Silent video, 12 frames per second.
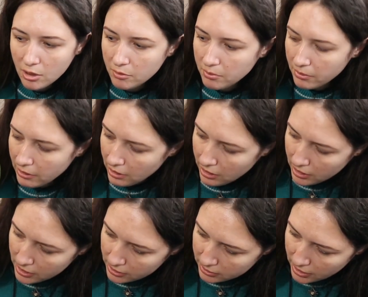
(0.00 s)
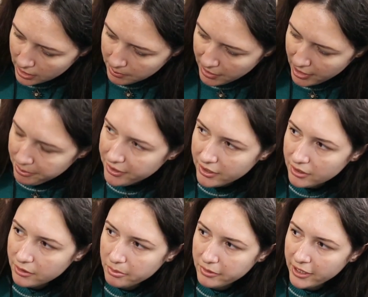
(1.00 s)
But I'm happy that
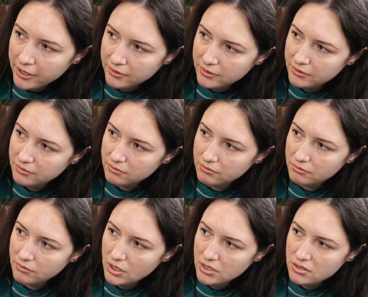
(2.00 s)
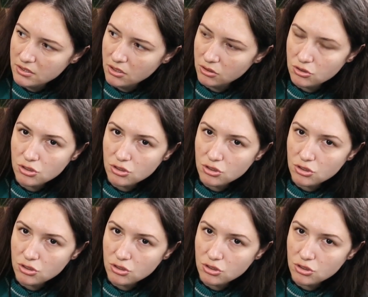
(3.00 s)
the plant is not